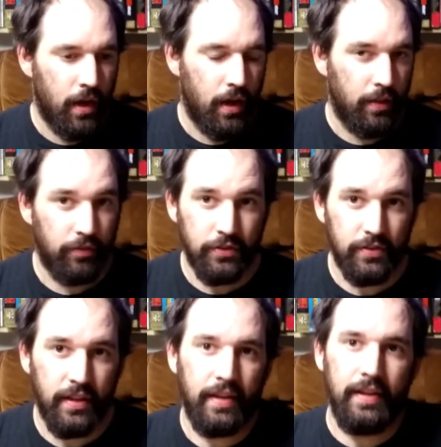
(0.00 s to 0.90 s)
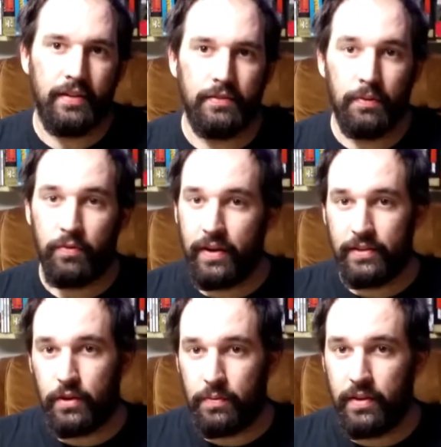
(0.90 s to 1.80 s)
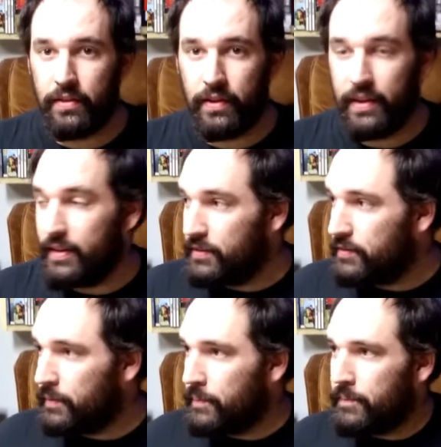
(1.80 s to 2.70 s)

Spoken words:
The first thing is, before I get started with anything, is